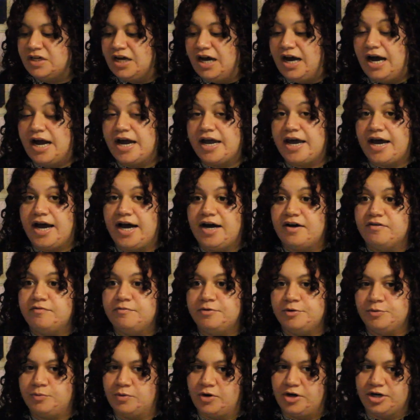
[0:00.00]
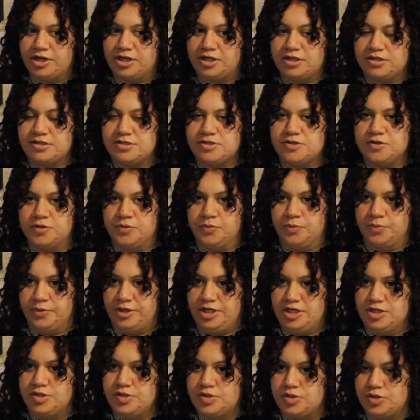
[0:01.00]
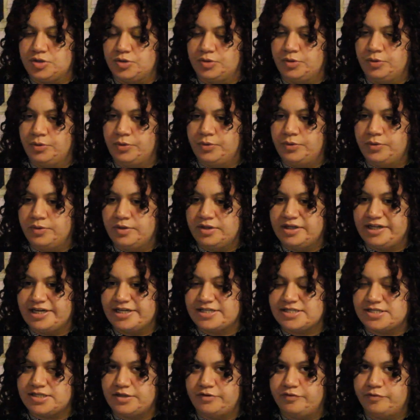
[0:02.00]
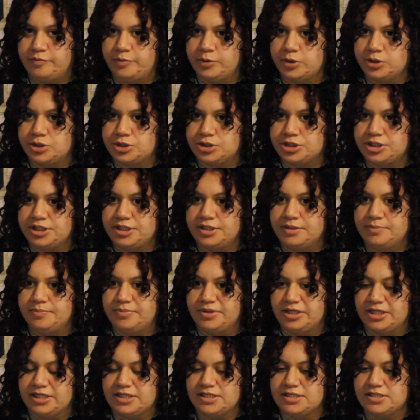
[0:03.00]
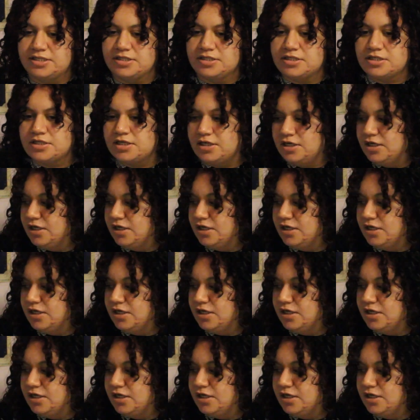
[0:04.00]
I have been wanting to redo that self-portrait because,